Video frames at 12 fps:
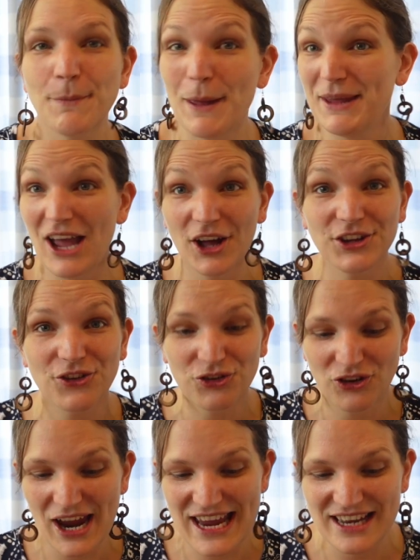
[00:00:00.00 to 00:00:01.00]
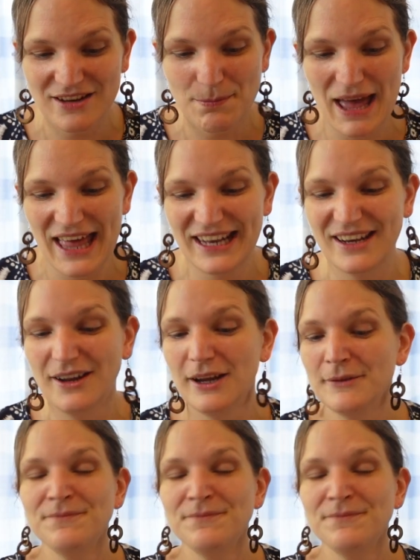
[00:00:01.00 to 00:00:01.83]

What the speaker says: maybe untrained men.